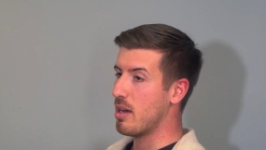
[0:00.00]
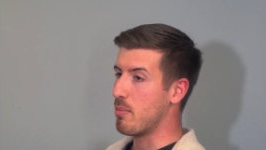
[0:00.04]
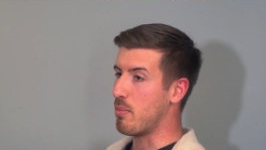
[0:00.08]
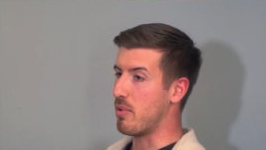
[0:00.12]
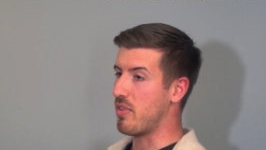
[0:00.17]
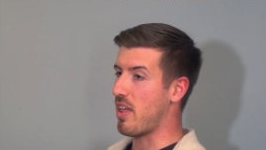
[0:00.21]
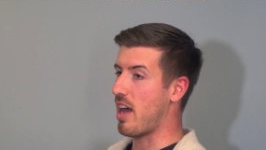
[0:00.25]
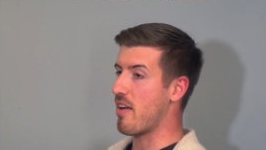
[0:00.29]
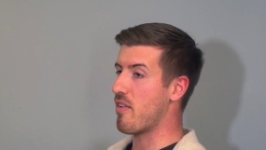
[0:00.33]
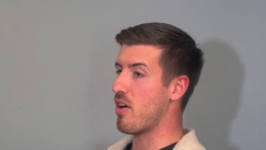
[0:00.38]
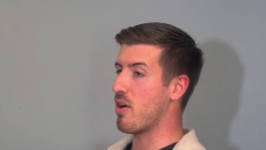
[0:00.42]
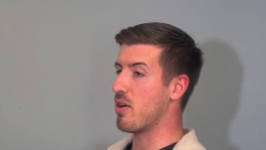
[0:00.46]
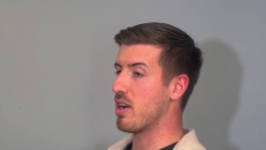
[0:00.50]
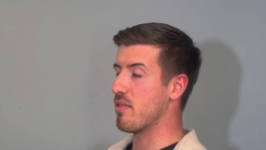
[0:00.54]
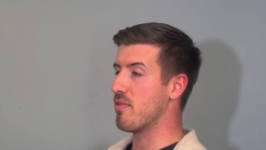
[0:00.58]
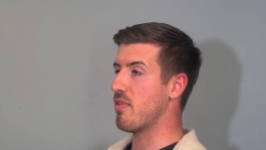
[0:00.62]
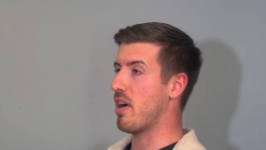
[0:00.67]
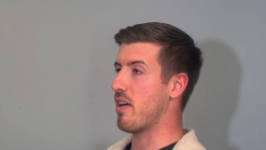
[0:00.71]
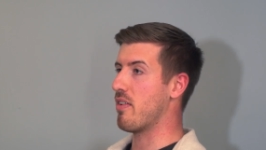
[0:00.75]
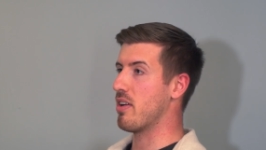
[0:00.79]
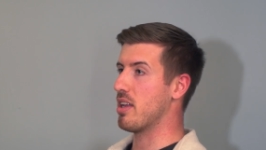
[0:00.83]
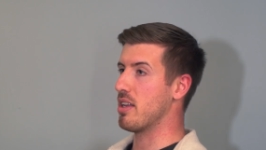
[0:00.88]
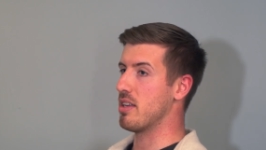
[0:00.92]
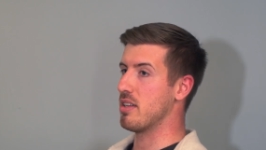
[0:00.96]
but they're only
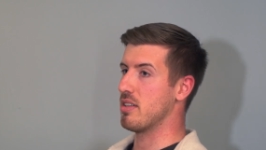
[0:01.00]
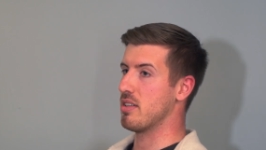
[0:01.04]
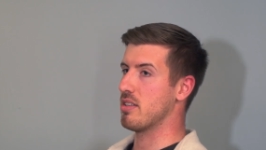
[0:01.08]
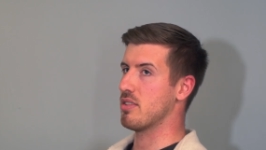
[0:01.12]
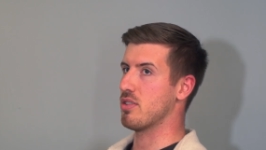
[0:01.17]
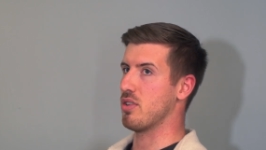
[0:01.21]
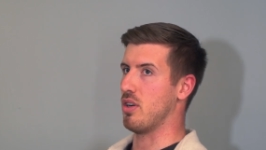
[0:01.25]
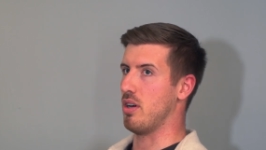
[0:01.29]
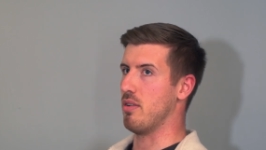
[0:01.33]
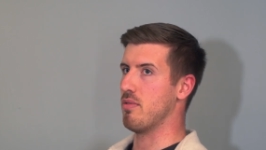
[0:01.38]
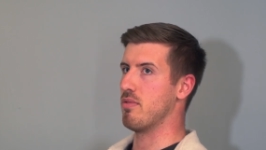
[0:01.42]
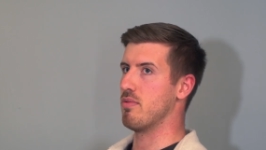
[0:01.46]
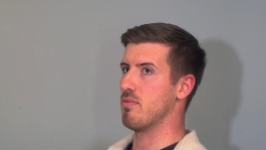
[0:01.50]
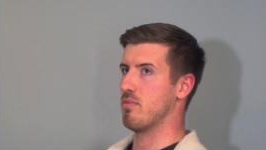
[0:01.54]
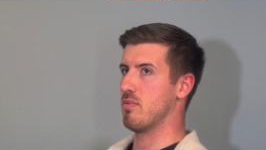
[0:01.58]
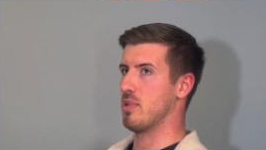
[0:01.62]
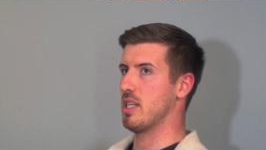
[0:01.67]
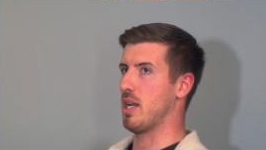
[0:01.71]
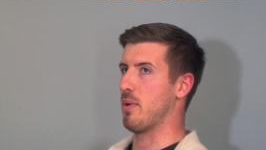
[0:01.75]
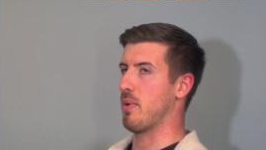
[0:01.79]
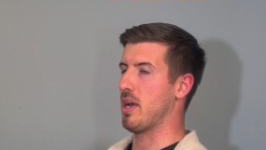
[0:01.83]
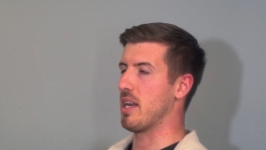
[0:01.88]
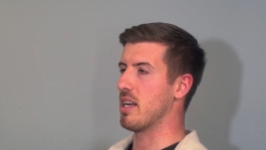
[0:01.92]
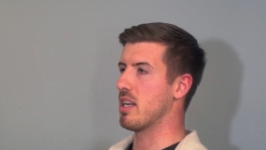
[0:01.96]
very sort of
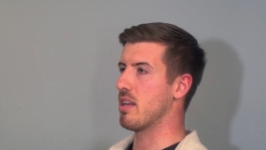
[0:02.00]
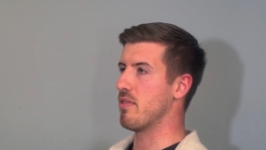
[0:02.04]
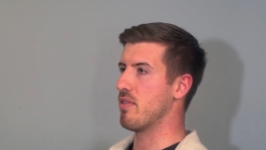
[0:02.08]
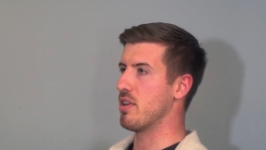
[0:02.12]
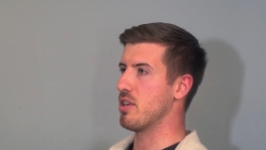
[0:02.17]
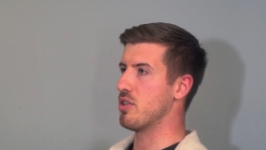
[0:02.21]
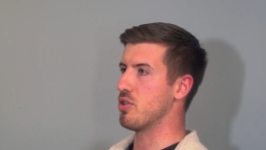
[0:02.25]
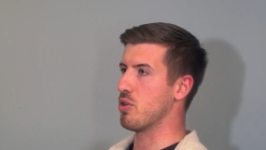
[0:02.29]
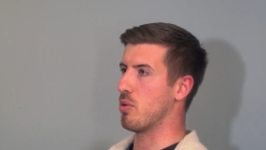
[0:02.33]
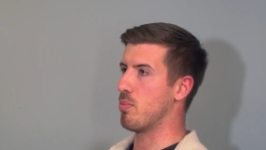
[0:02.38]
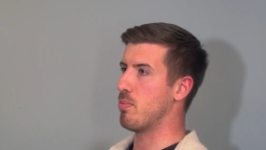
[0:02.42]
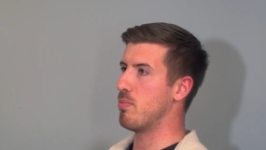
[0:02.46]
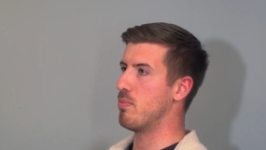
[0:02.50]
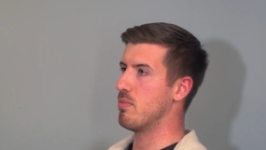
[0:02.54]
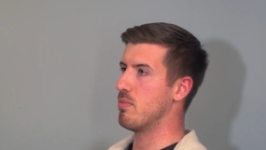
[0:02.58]
individual